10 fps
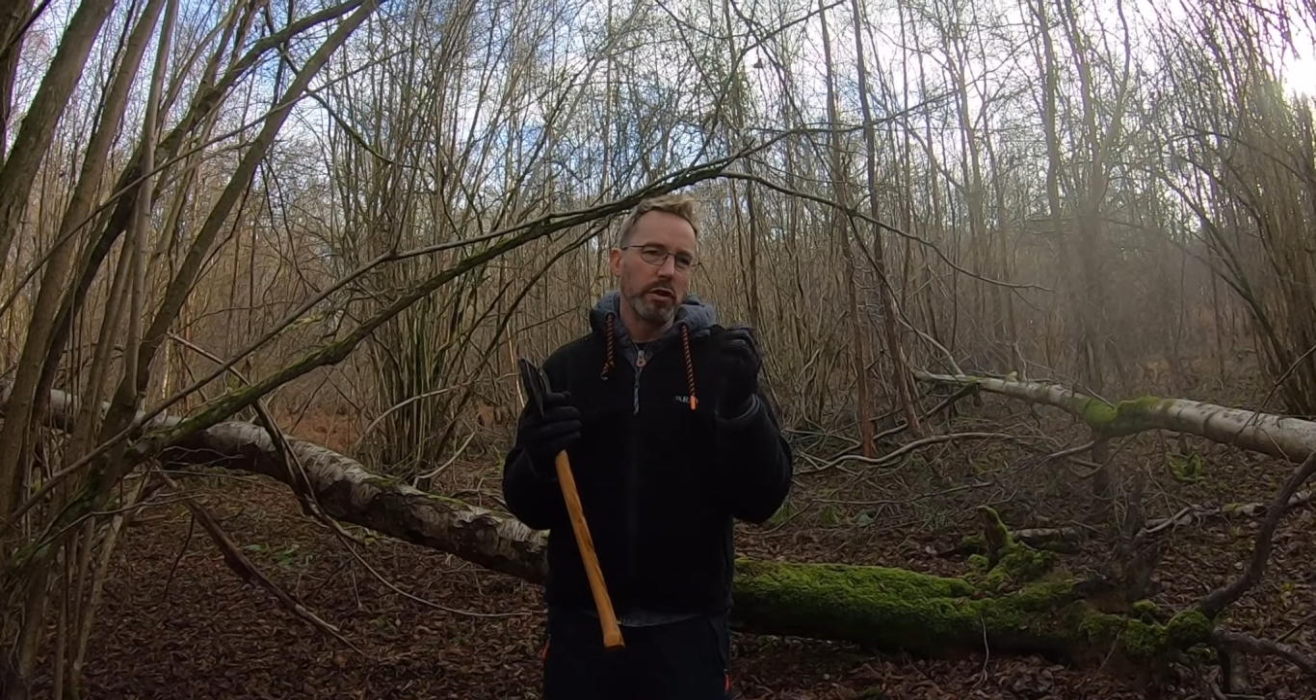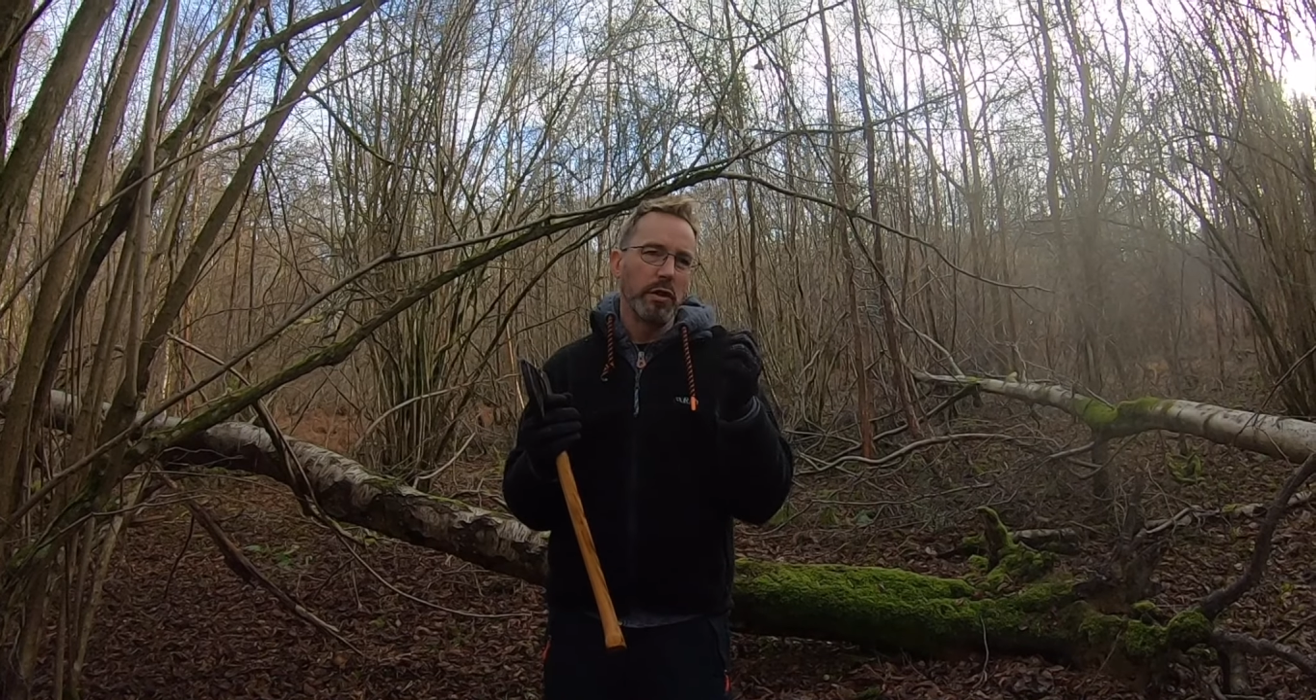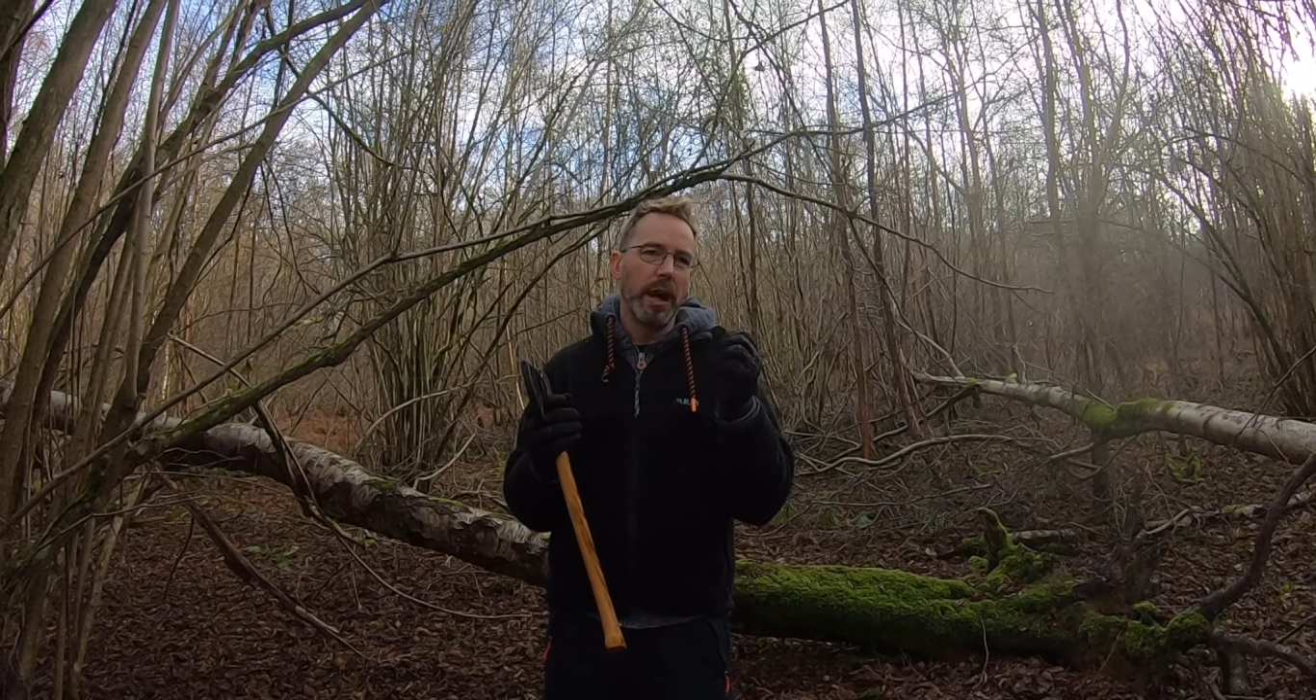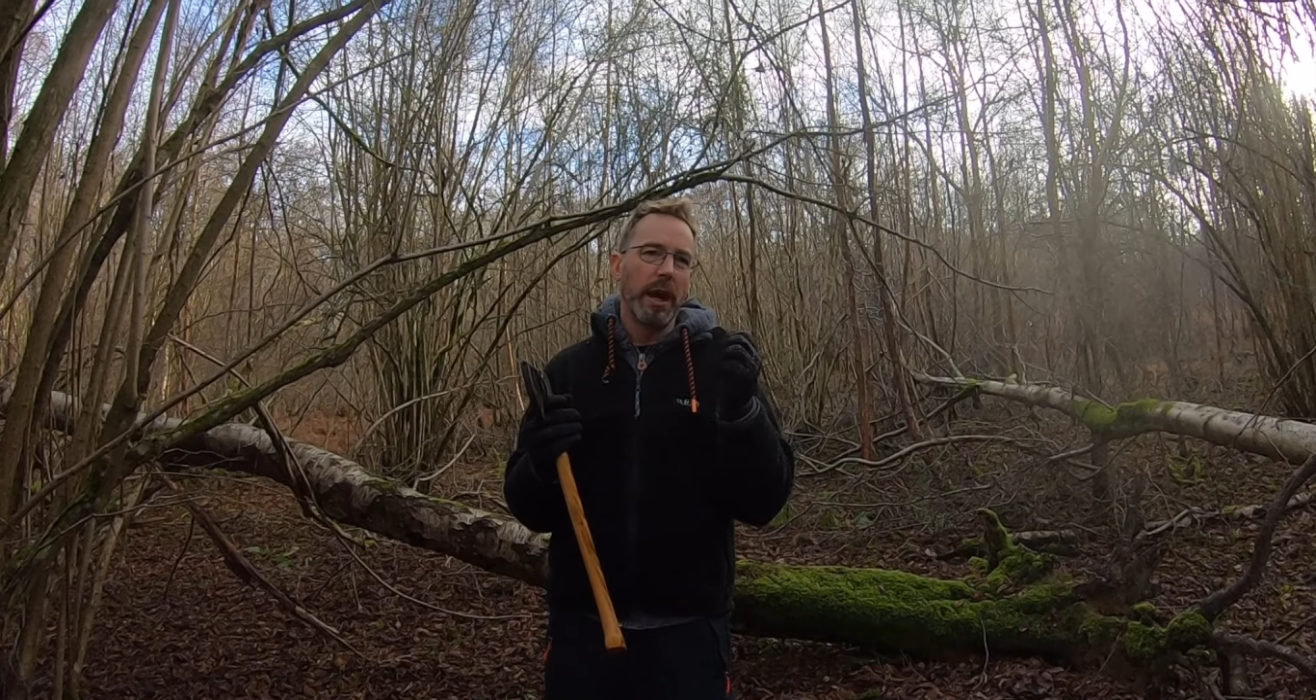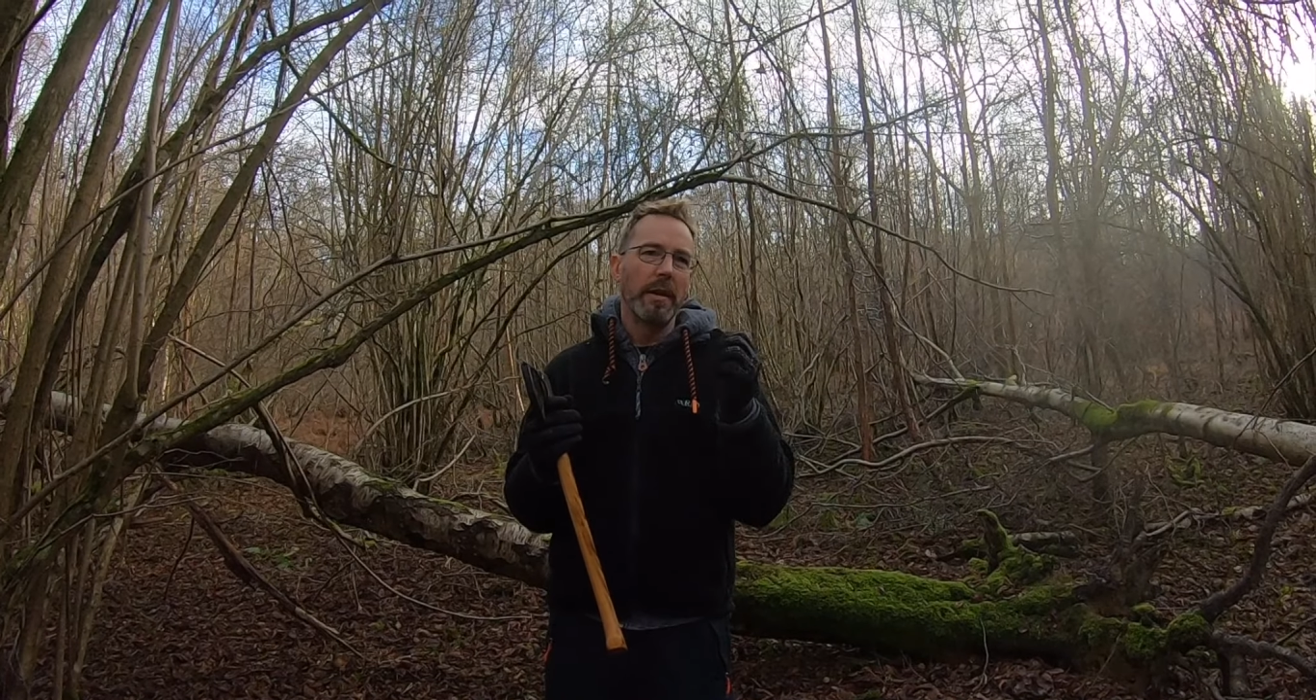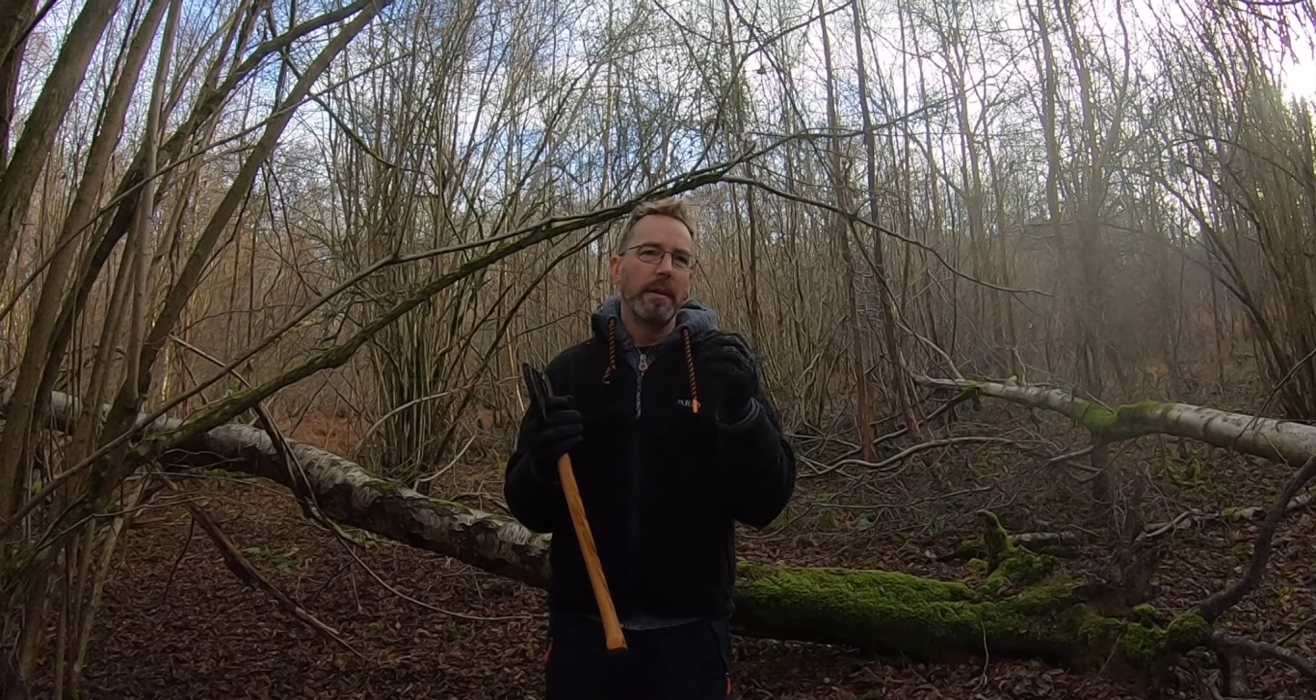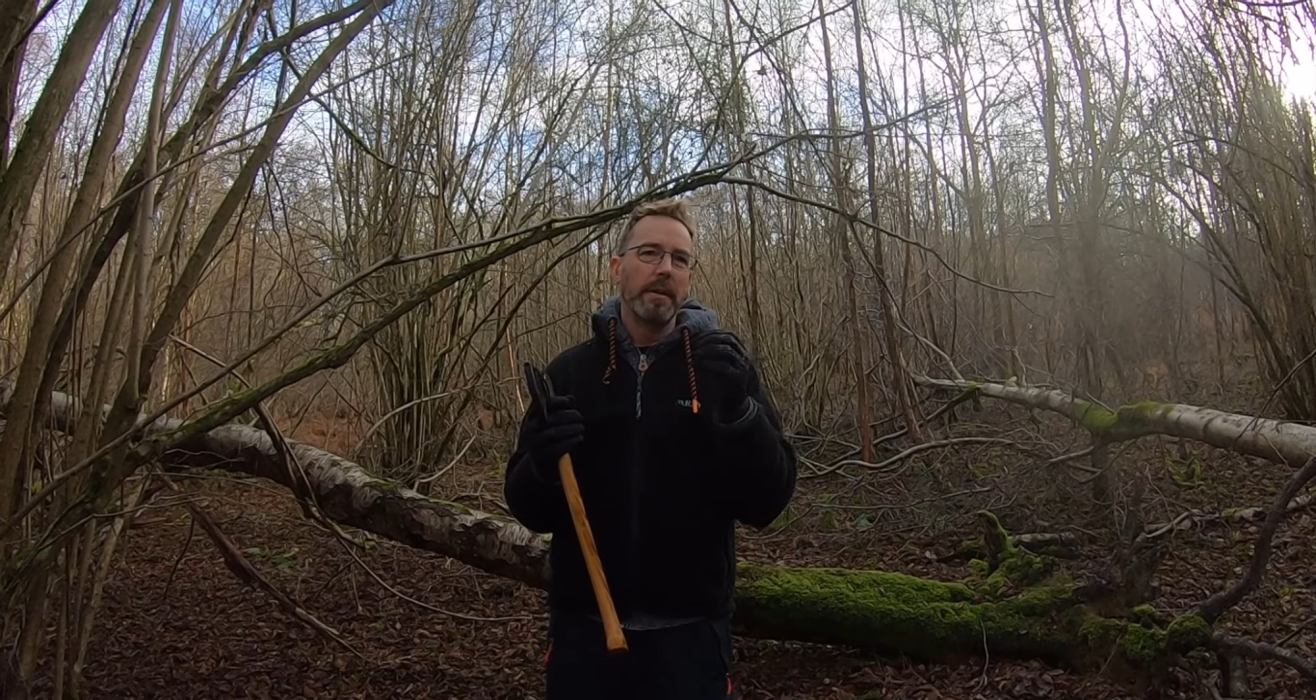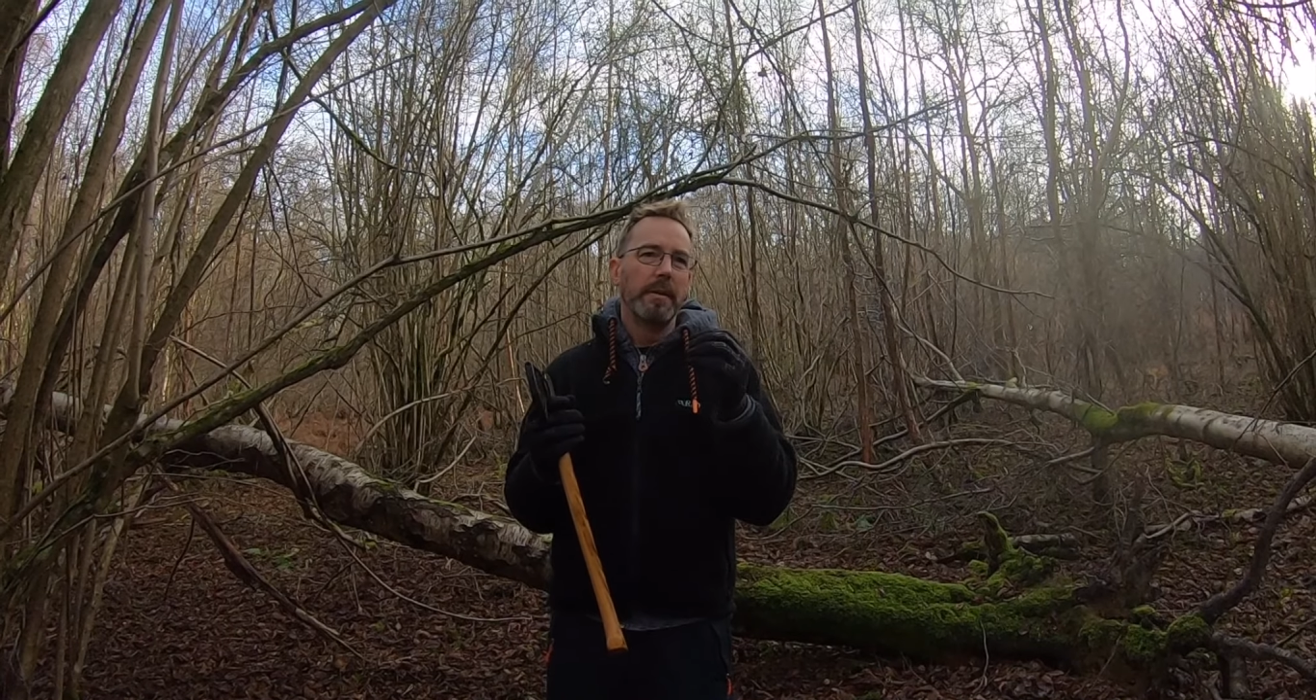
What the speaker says: to that,